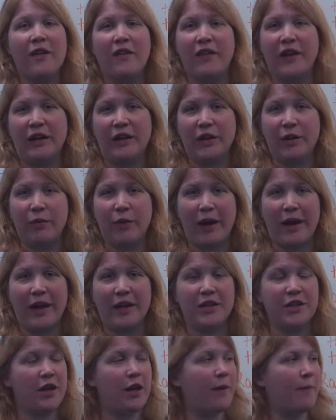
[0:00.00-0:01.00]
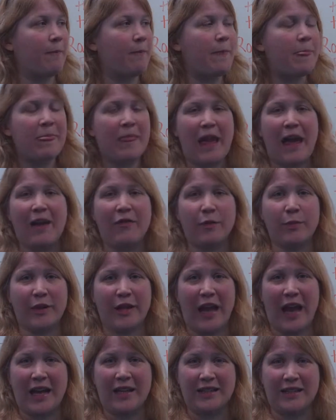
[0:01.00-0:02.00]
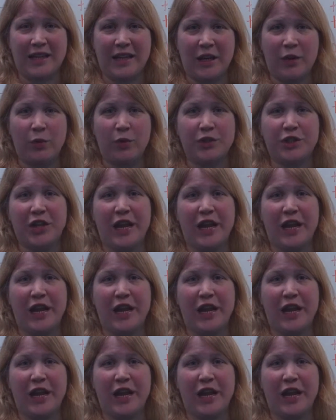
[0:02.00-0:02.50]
Very random, everybody has an equal